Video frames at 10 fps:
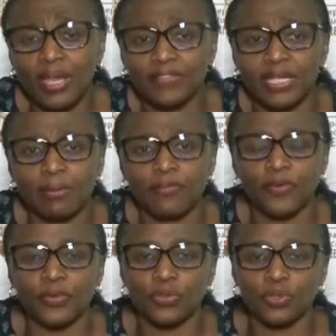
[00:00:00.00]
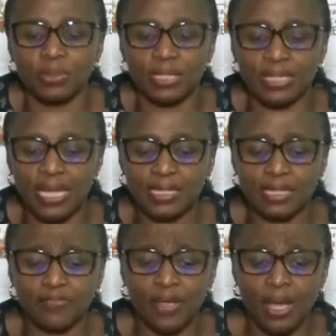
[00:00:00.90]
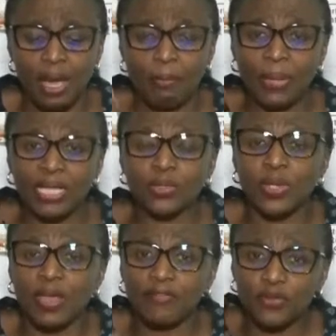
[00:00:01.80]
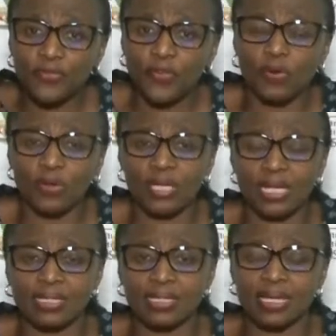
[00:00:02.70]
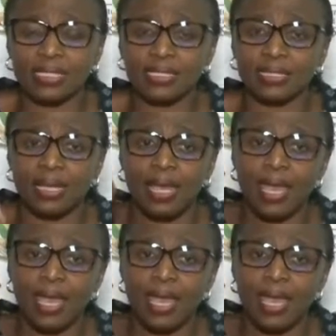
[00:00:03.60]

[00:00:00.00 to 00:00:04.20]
have time for you to be creative, but you have to follow the instruction